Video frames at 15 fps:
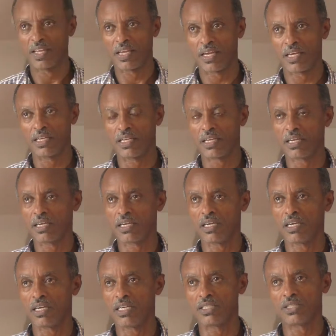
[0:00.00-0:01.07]
and
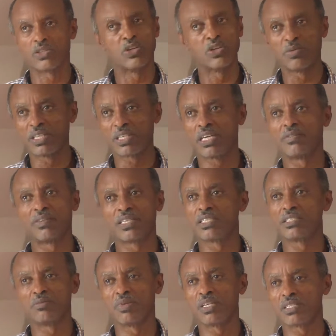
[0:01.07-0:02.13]
its global
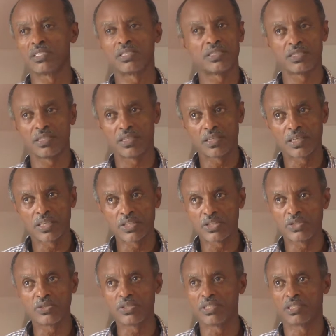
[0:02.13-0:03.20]
coverage makes it
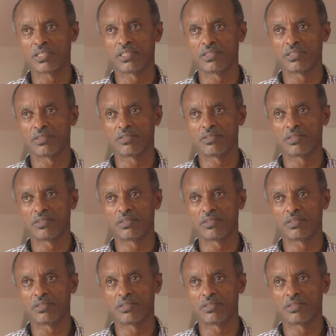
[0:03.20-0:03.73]
unique. You know?